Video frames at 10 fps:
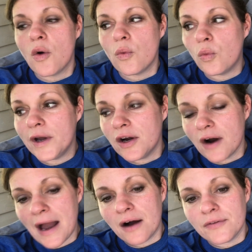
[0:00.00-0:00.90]
we're
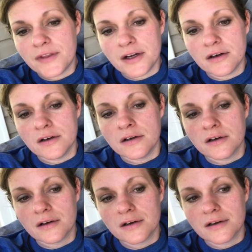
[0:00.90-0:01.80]
out there
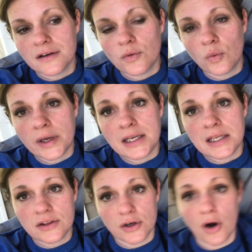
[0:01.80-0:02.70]

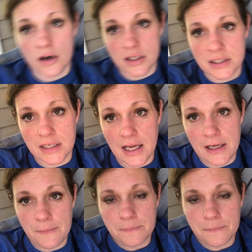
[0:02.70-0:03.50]
weeding the garden today.